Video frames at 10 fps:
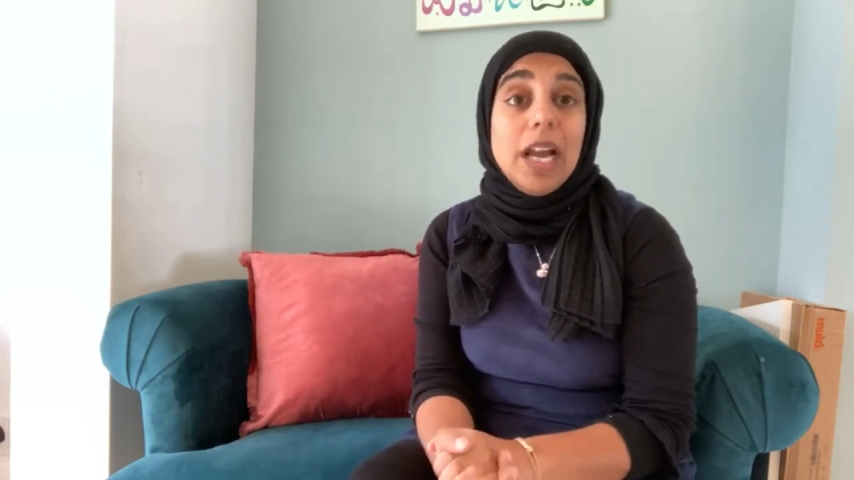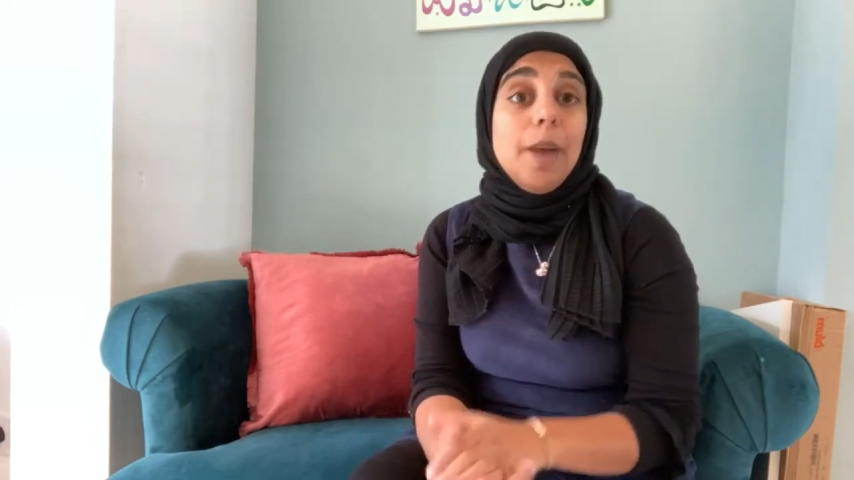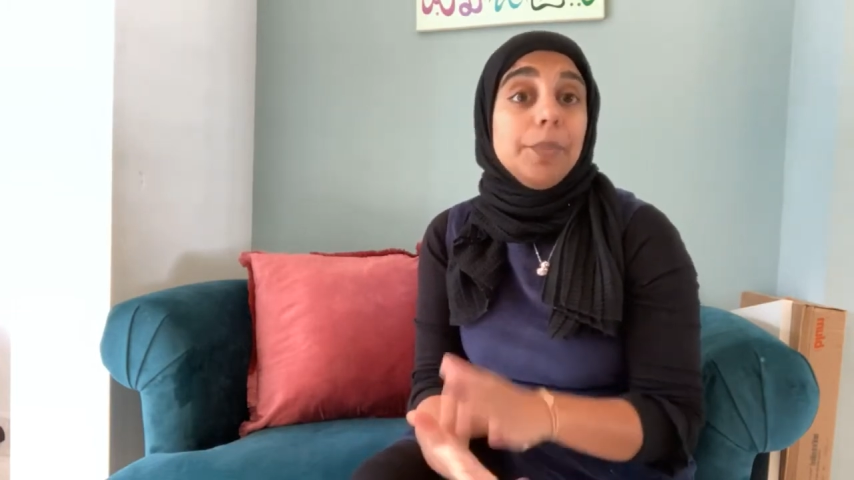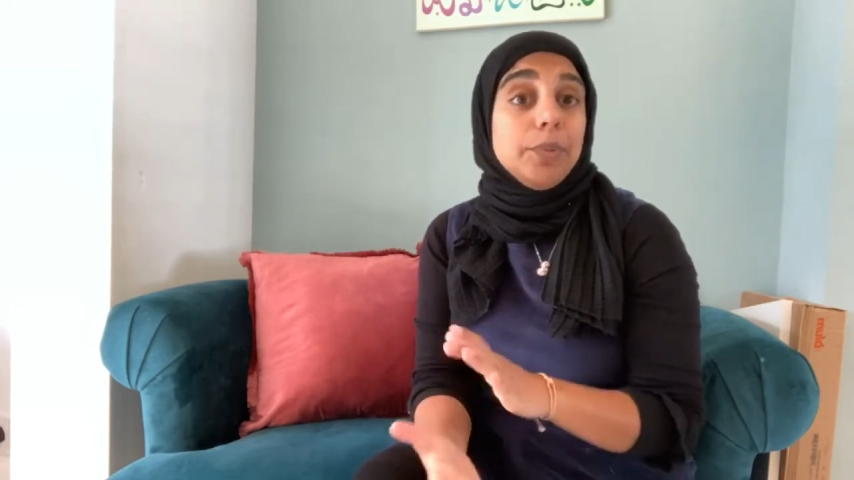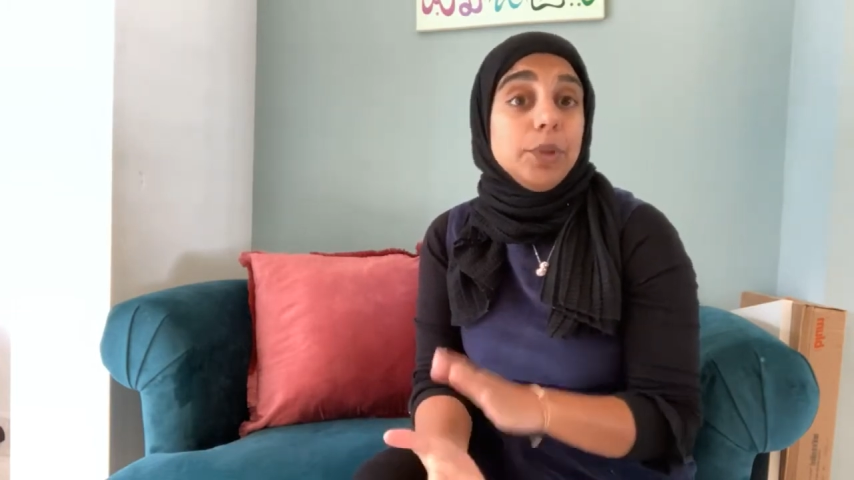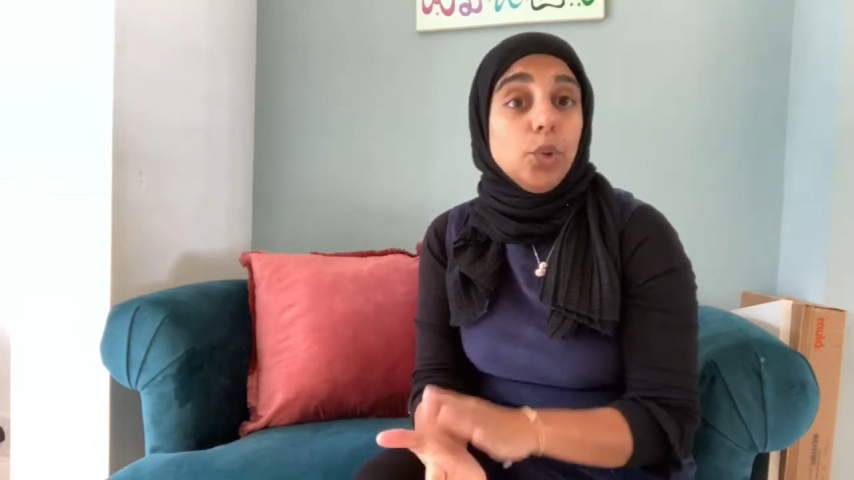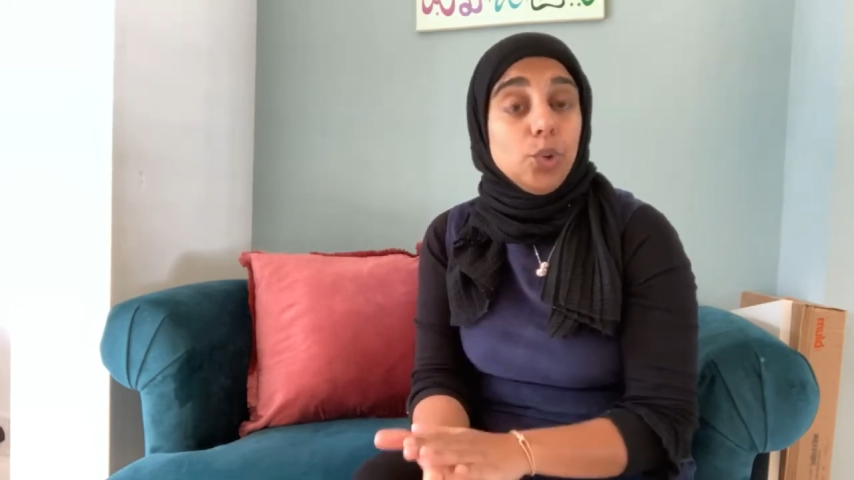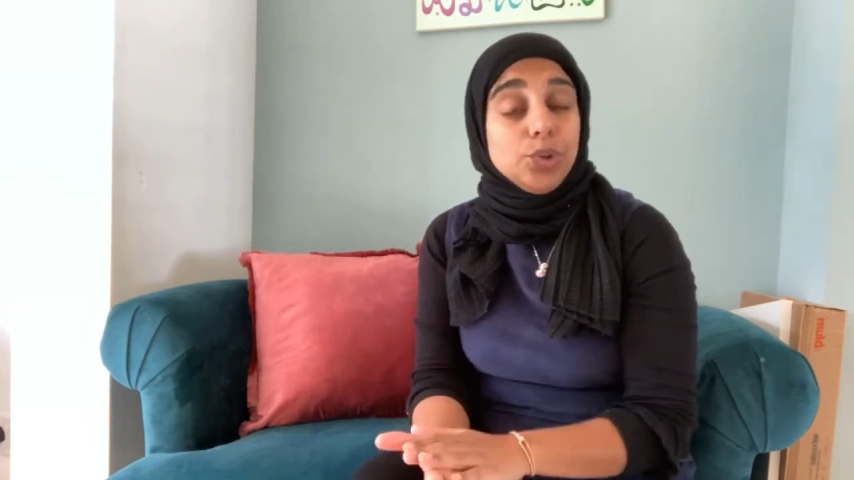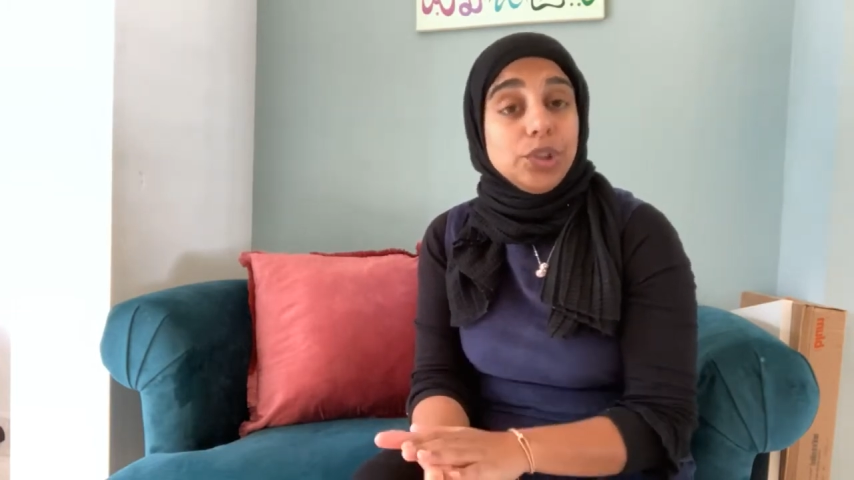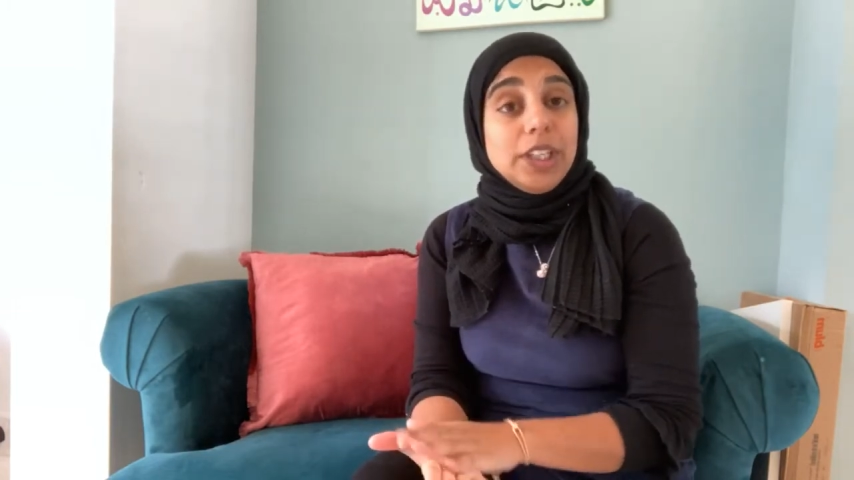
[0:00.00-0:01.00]
but we
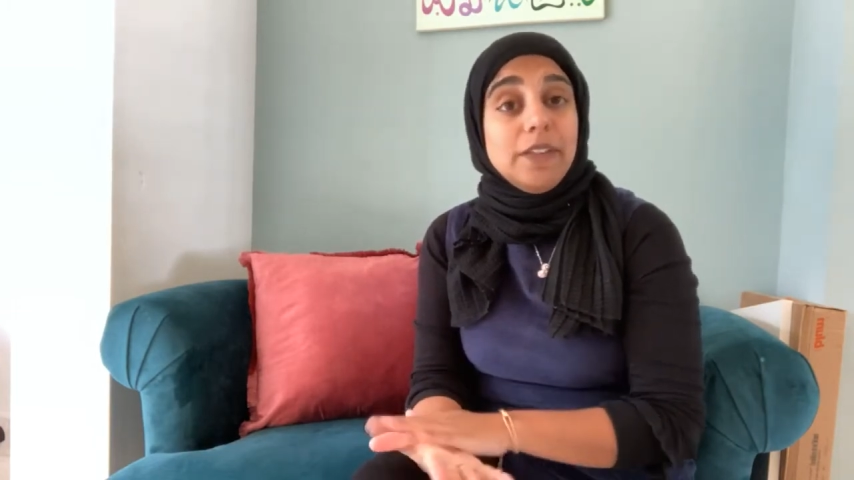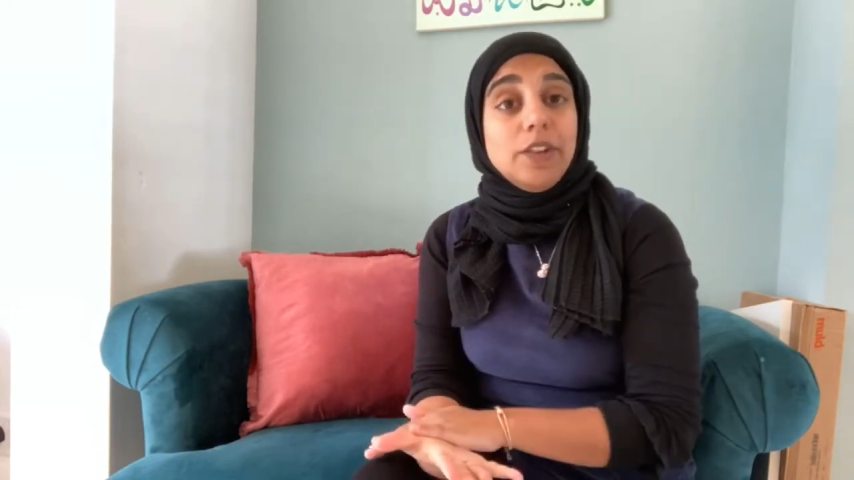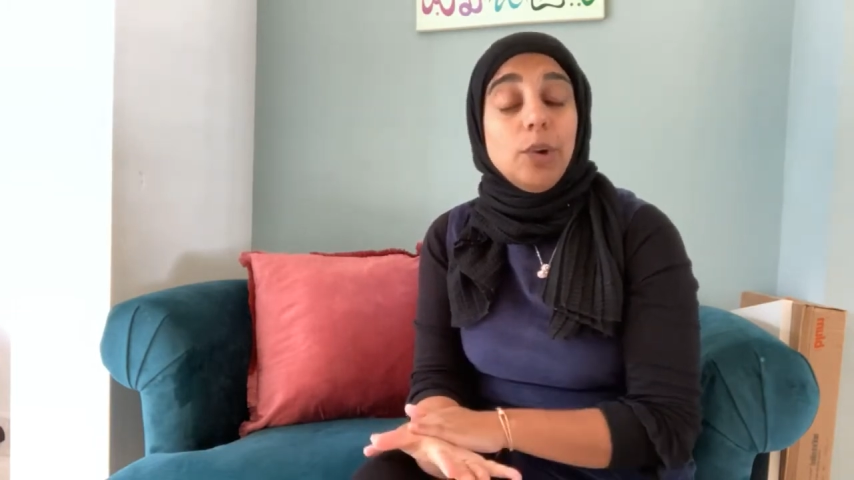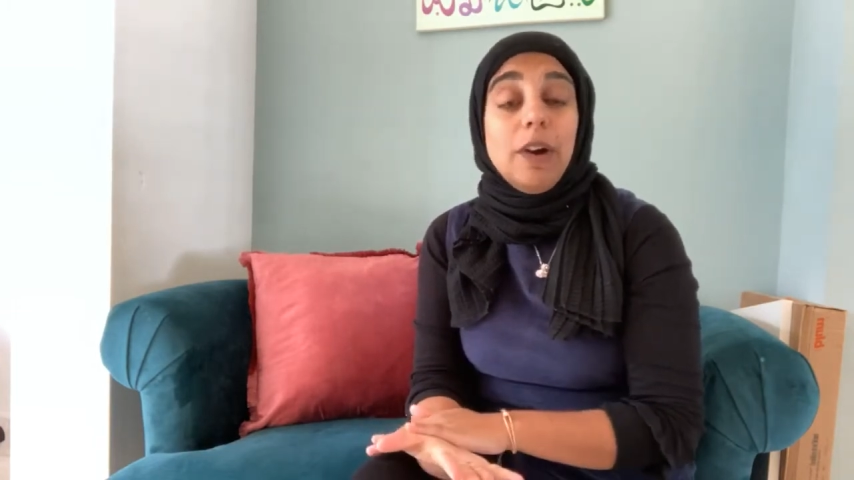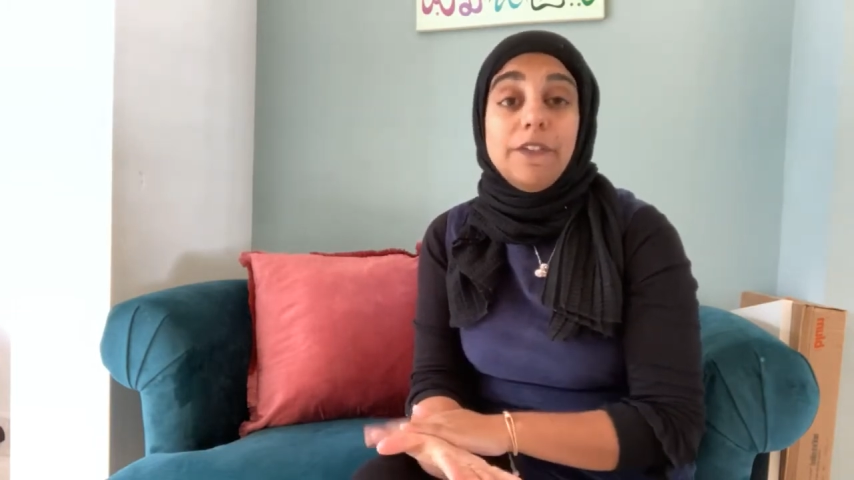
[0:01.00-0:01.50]
also give you a